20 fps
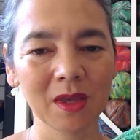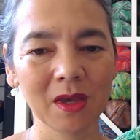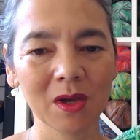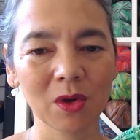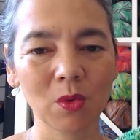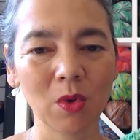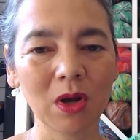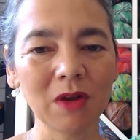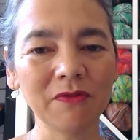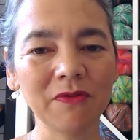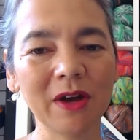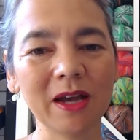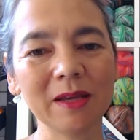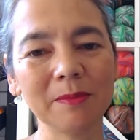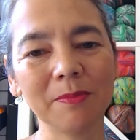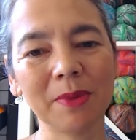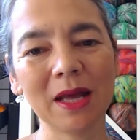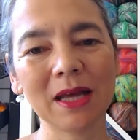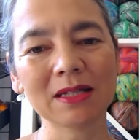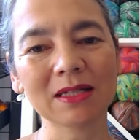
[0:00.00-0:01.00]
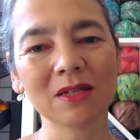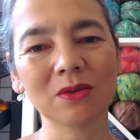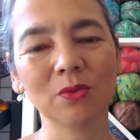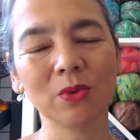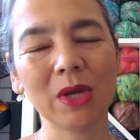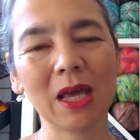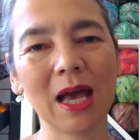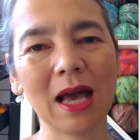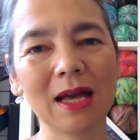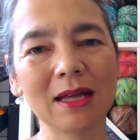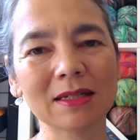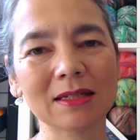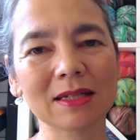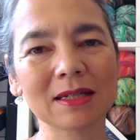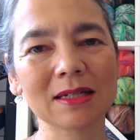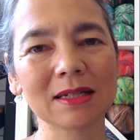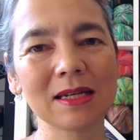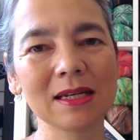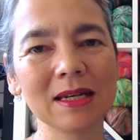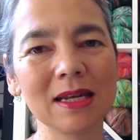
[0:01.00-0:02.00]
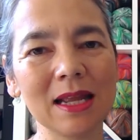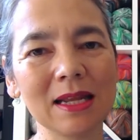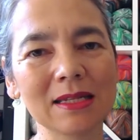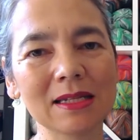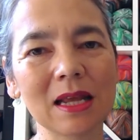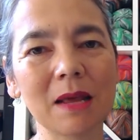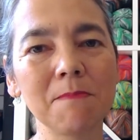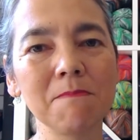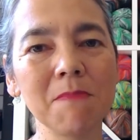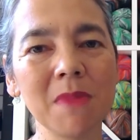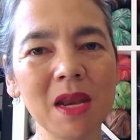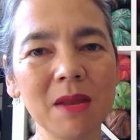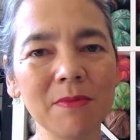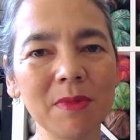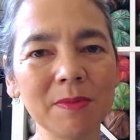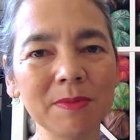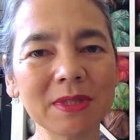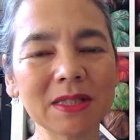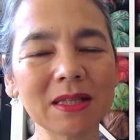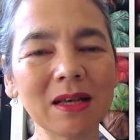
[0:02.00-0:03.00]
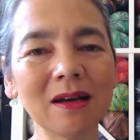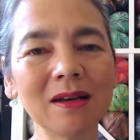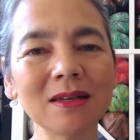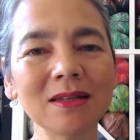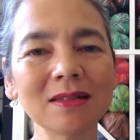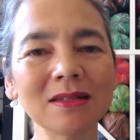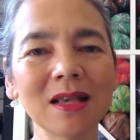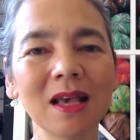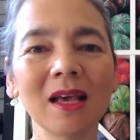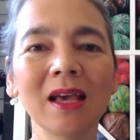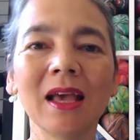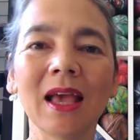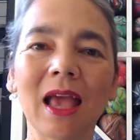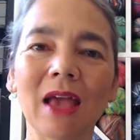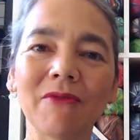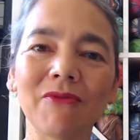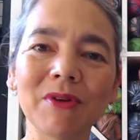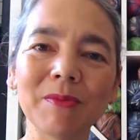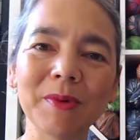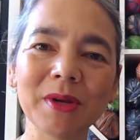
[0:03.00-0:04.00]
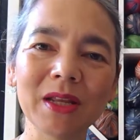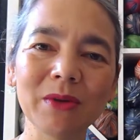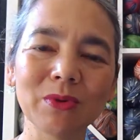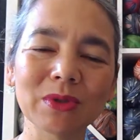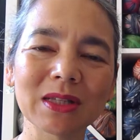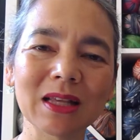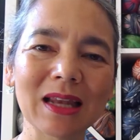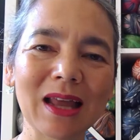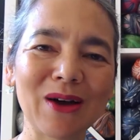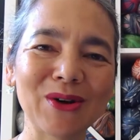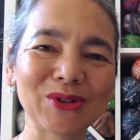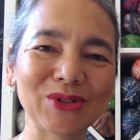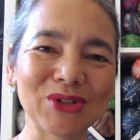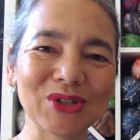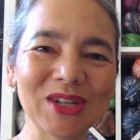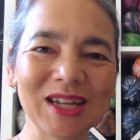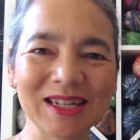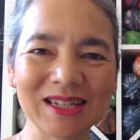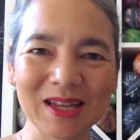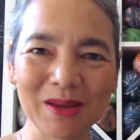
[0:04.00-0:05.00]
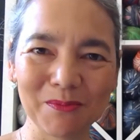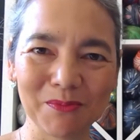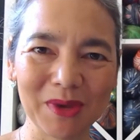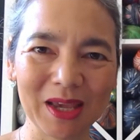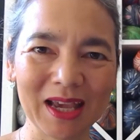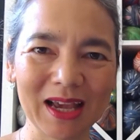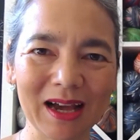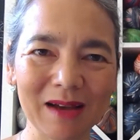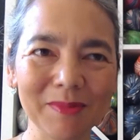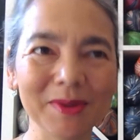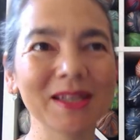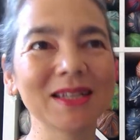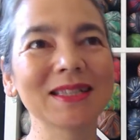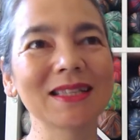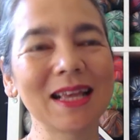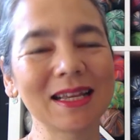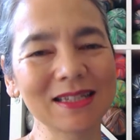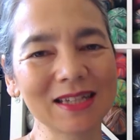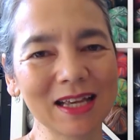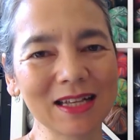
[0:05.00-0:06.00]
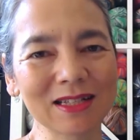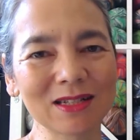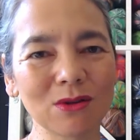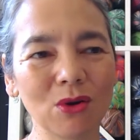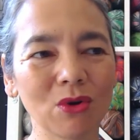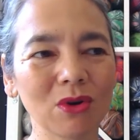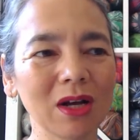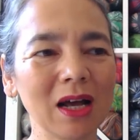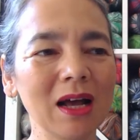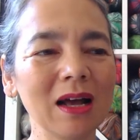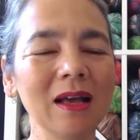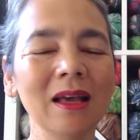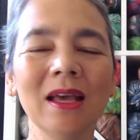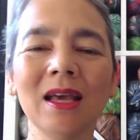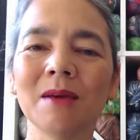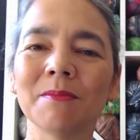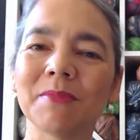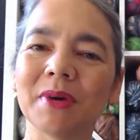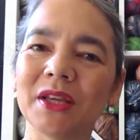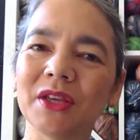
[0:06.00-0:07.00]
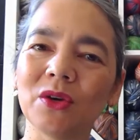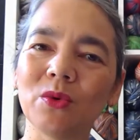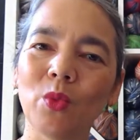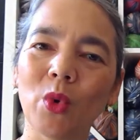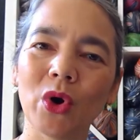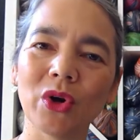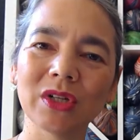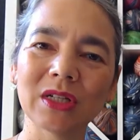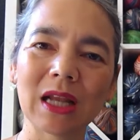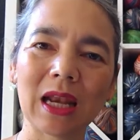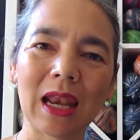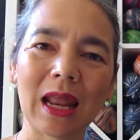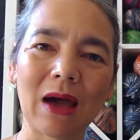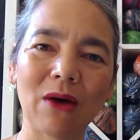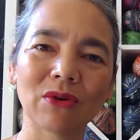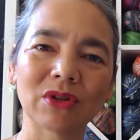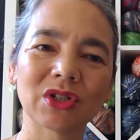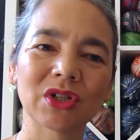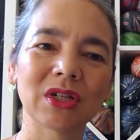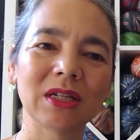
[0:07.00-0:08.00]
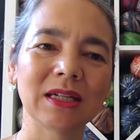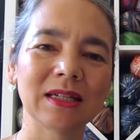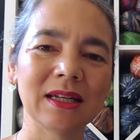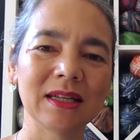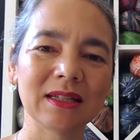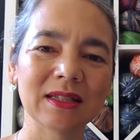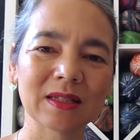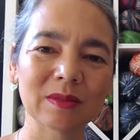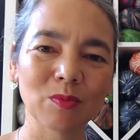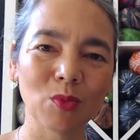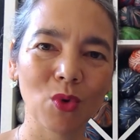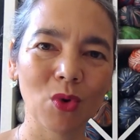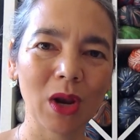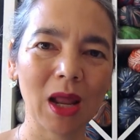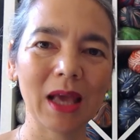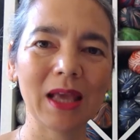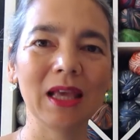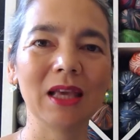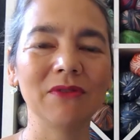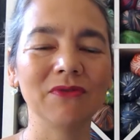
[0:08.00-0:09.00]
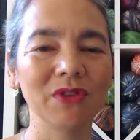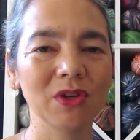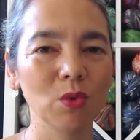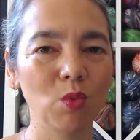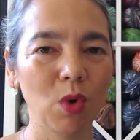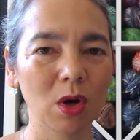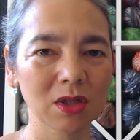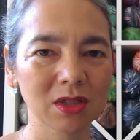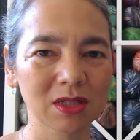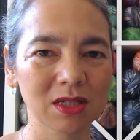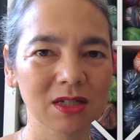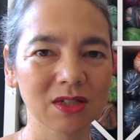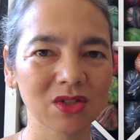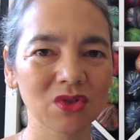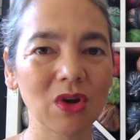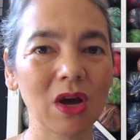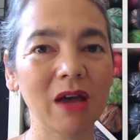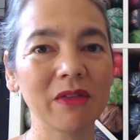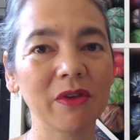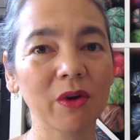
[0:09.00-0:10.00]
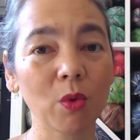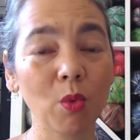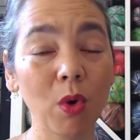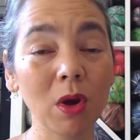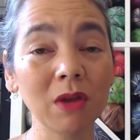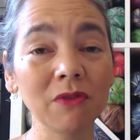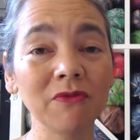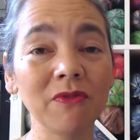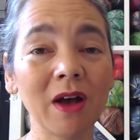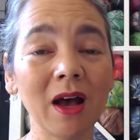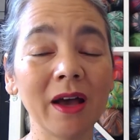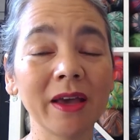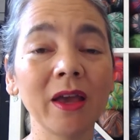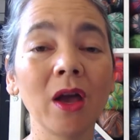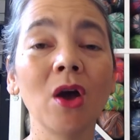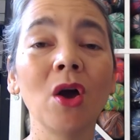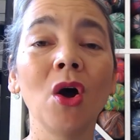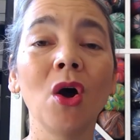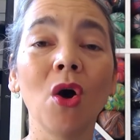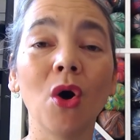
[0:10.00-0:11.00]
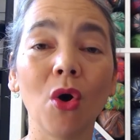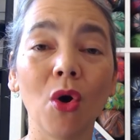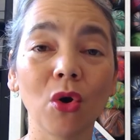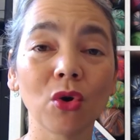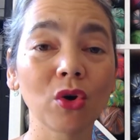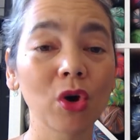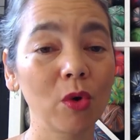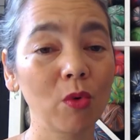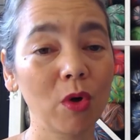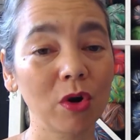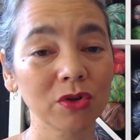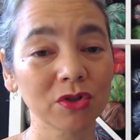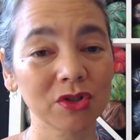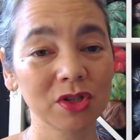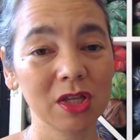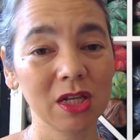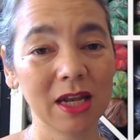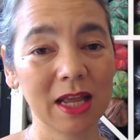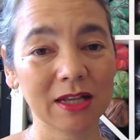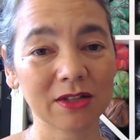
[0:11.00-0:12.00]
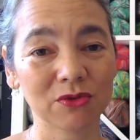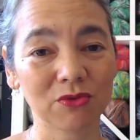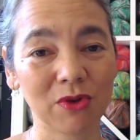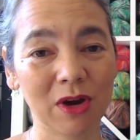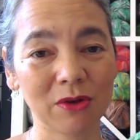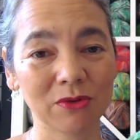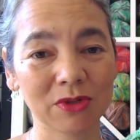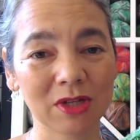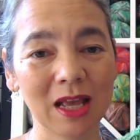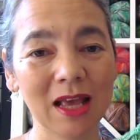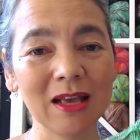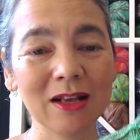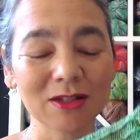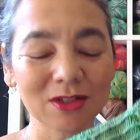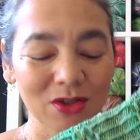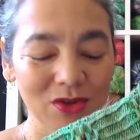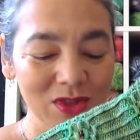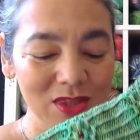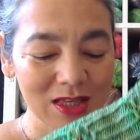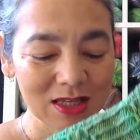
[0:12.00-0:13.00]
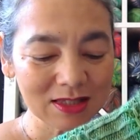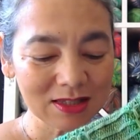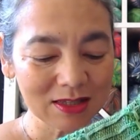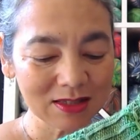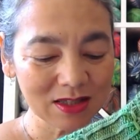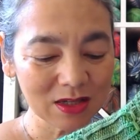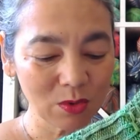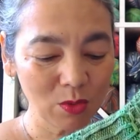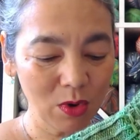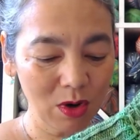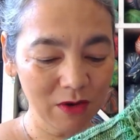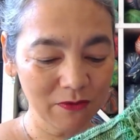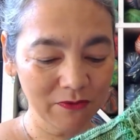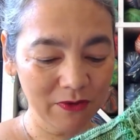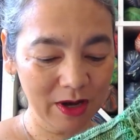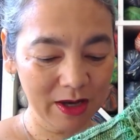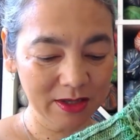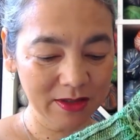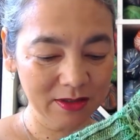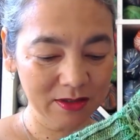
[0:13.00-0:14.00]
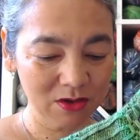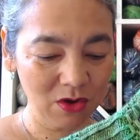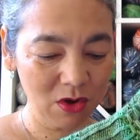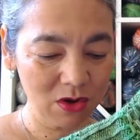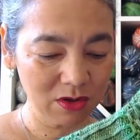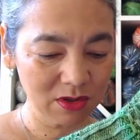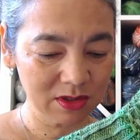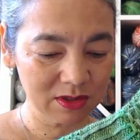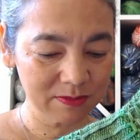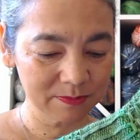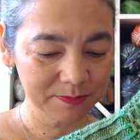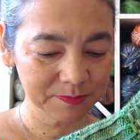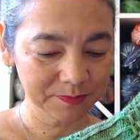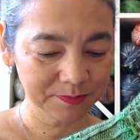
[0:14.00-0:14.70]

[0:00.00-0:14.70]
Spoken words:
qualifying pattern, we had to knit a minimum size. Everybody was allowed to knit it bigger because that takes longer, but you weren't allowed to knit it smaller if you wanted to either qualify or go on to the next round. So this is the qualifying socks,